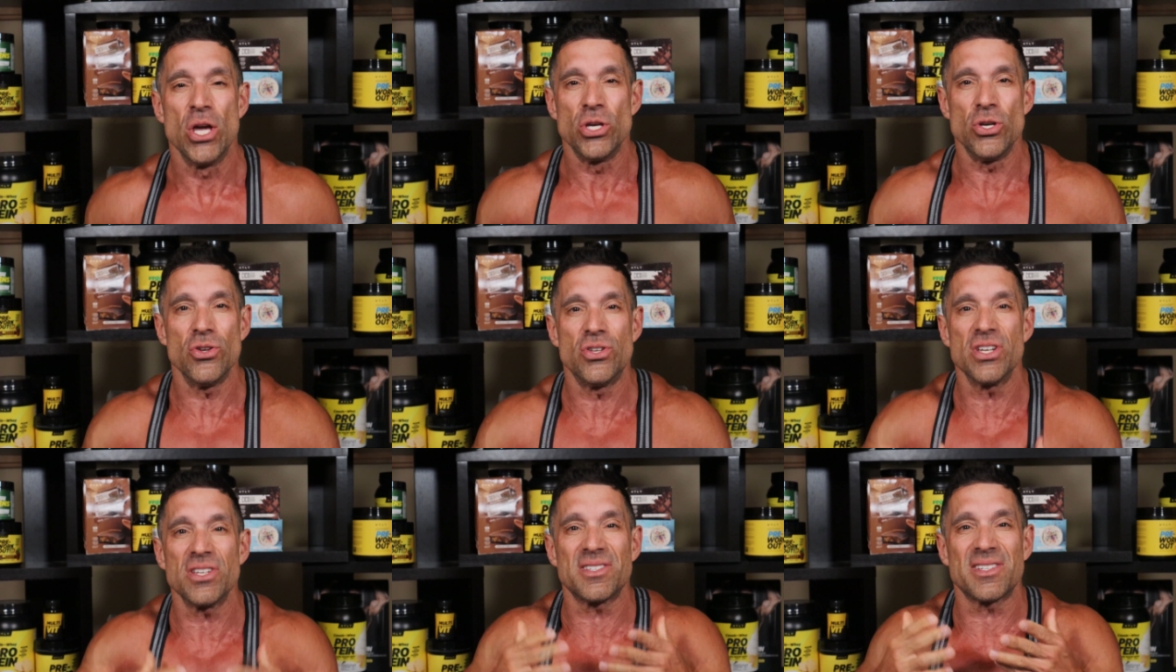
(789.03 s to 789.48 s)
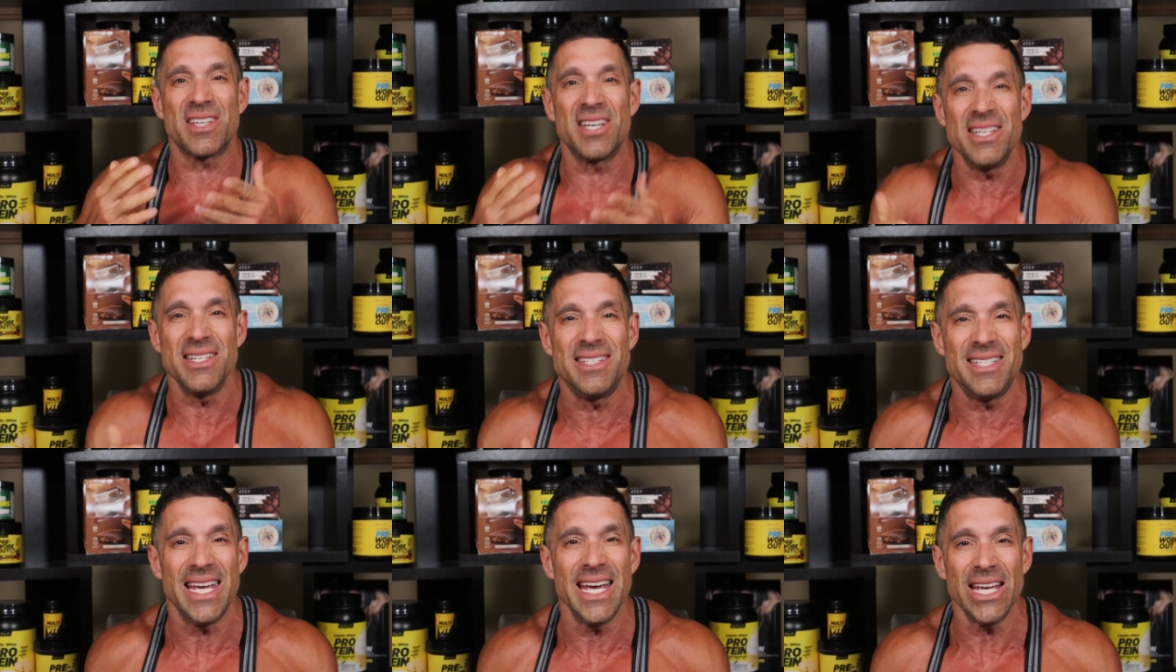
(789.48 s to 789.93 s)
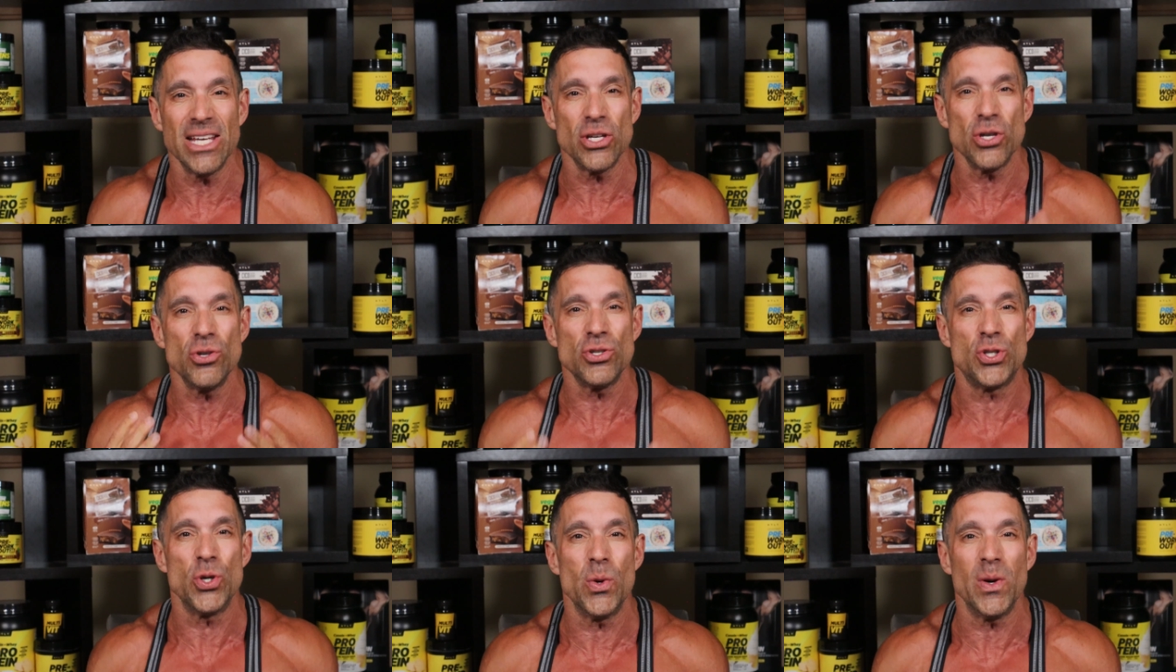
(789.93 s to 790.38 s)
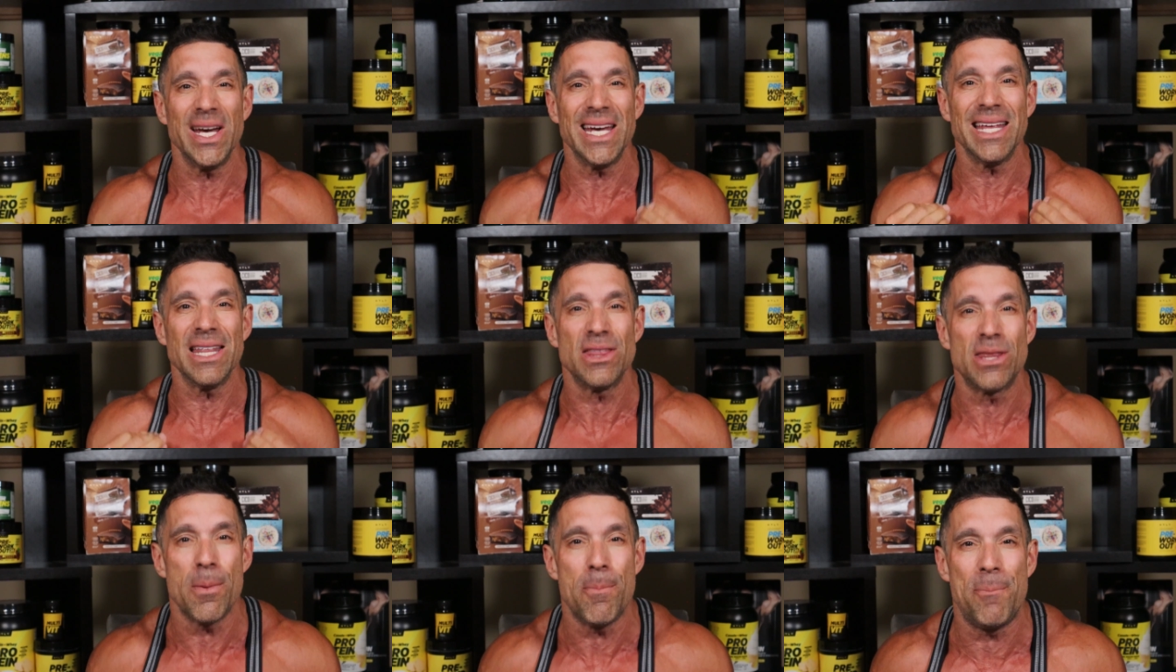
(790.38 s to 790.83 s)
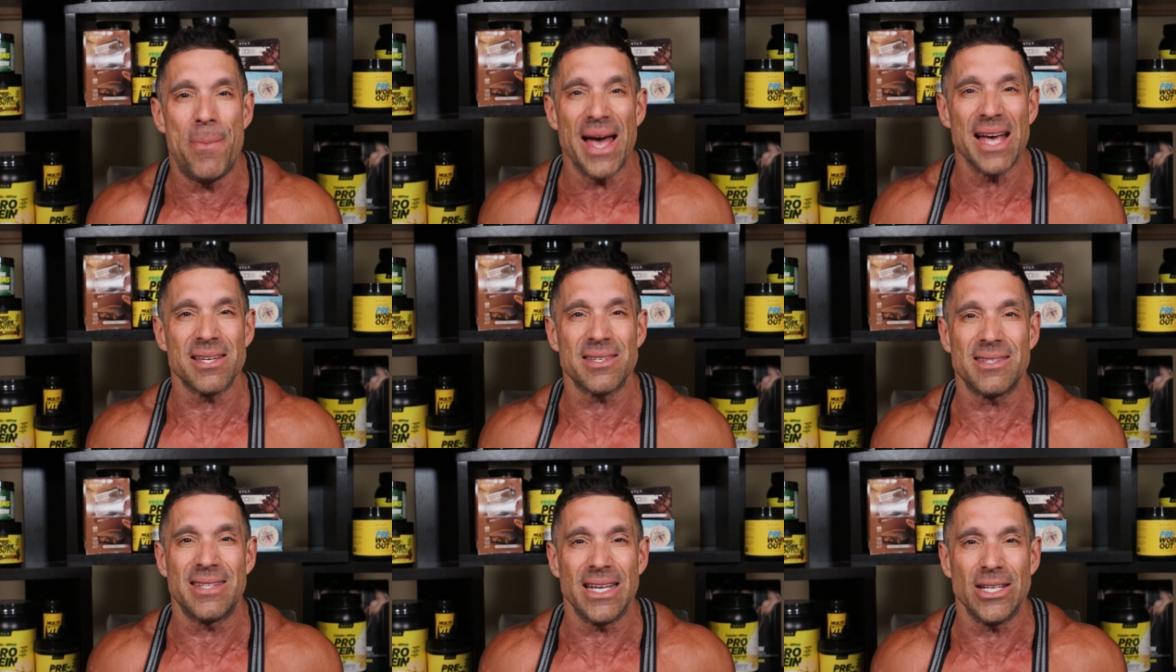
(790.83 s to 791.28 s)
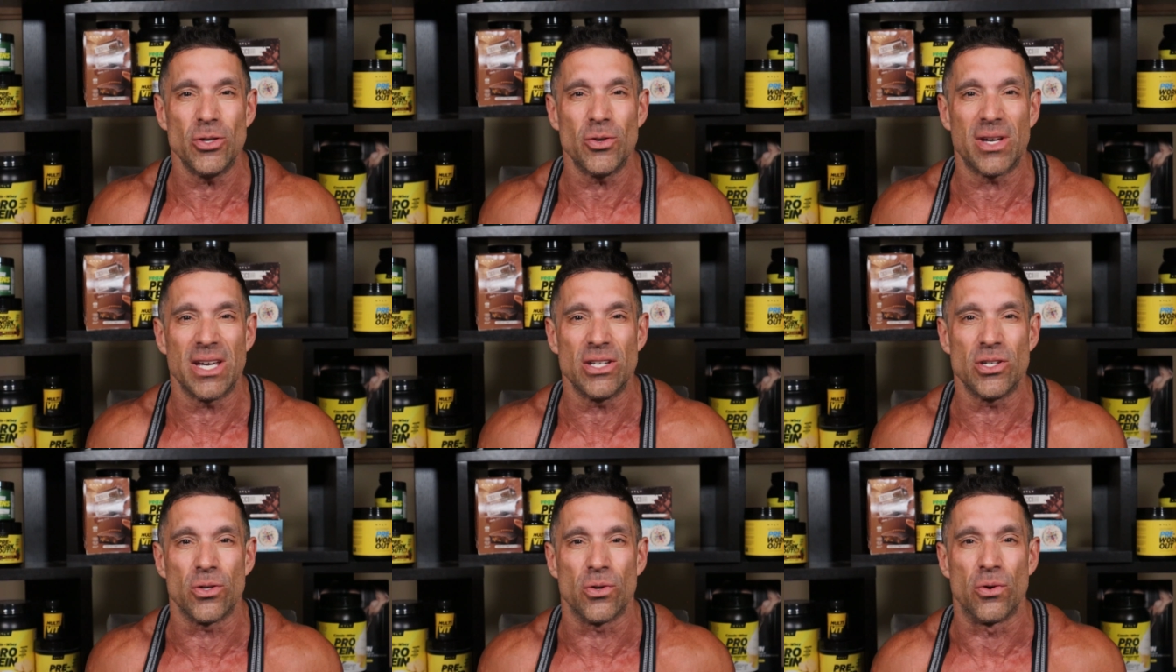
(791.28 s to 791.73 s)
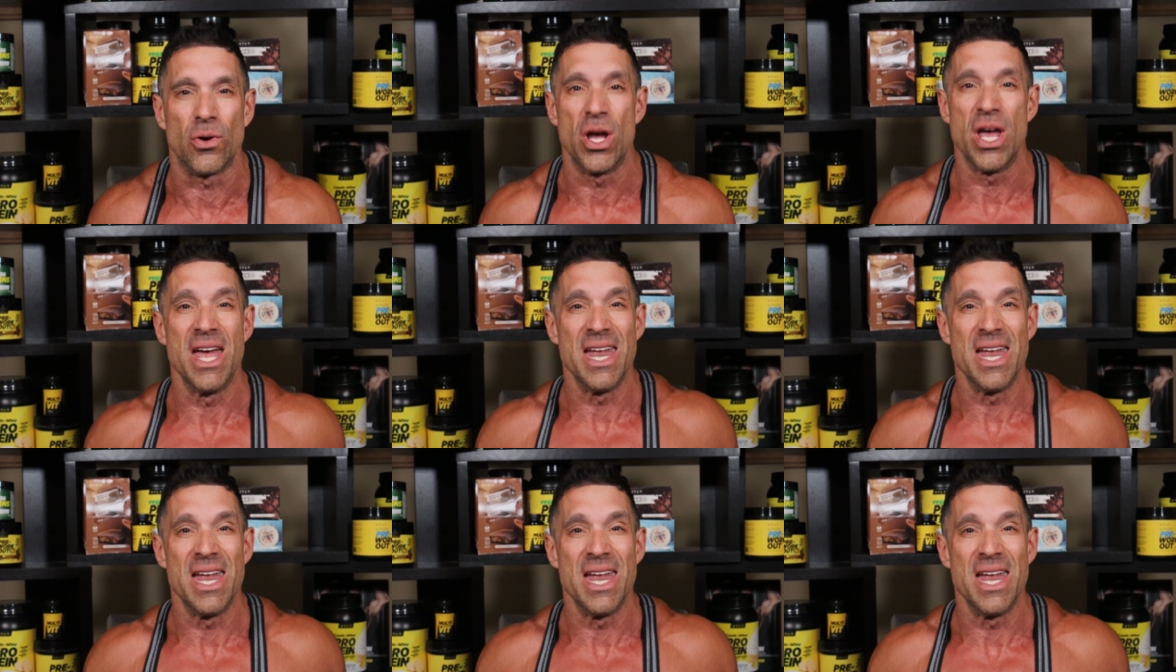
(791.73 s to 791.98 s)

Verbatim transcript: You just continue doing the best that you can do.